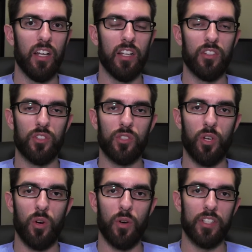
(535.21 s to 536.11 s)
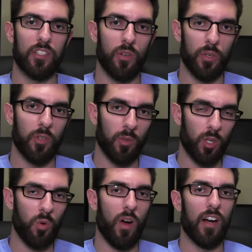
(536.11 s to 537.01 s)
and so it's going to
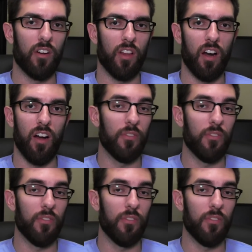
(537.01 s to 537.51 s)
require a lot.